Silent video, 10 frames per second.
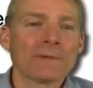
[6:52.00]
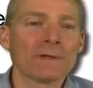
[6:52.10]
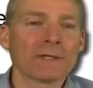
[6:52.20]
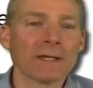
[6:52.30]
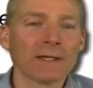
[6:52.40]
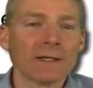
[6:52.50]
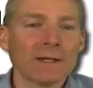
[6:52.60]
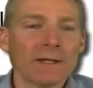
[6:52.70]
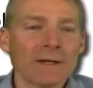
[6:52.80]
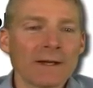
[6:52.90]
Okay,
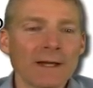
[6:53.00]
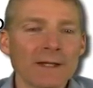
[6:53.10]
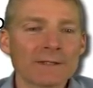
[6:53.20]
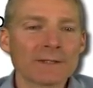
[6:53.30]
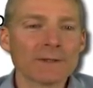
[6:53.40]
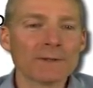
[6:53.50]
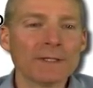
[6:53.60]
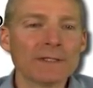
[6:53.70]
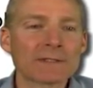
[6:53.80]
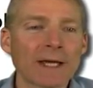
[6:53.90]
and so
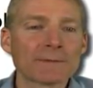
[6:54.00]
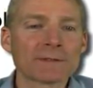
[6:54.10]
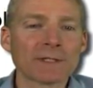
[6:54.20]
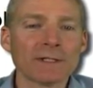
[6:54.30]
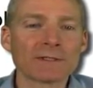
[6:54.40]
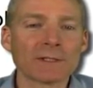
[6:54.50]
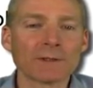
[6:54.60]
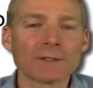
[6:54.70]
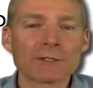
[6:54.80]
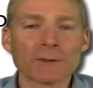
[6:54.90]
these types of studies can
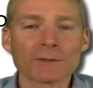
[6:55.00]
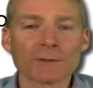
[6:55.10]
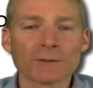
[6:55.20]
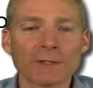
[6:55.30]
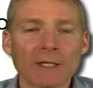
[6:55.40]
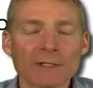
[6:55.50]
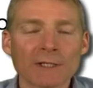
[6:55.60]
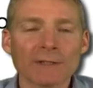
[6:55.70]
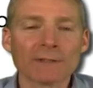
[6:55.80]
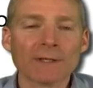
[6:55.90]
only show
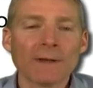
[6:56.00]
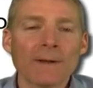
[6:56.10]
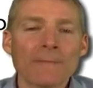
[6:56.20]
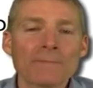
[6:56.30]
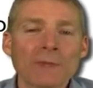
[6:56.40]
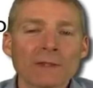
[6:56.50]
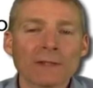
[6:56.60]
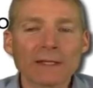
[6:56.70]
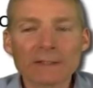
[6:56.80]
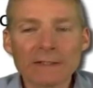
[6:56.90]
associations,
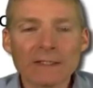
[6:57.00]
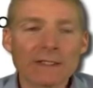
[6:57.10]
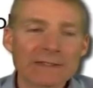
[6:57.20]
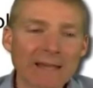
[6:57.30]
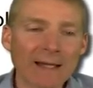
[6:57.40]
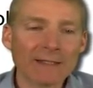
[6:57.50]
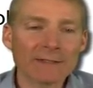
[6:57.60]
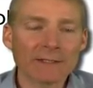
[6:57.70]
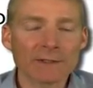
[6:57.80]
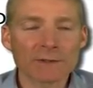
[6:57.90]
likely, signs,
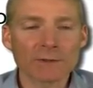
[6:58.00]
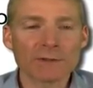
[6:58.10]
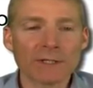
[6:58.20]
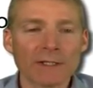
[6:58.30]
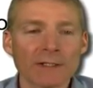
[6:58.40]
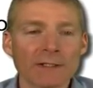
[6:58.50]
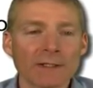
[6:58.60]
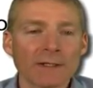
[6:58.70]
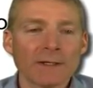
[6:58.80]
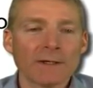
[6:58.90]
and associated.
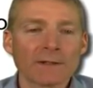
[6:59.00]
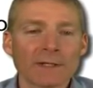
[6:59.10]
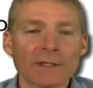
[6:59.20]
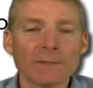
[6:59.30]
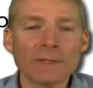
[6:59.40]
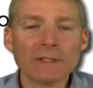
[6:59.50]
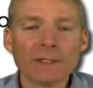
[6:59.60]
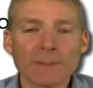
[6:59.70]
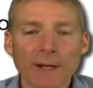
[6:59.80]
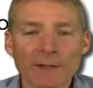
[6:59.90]
Okay, the
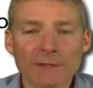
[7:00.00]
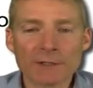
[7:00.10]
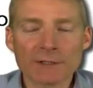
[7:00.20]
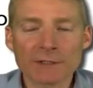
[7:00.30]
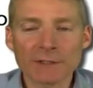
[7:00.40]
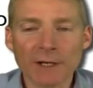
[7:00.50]
media, politicians, and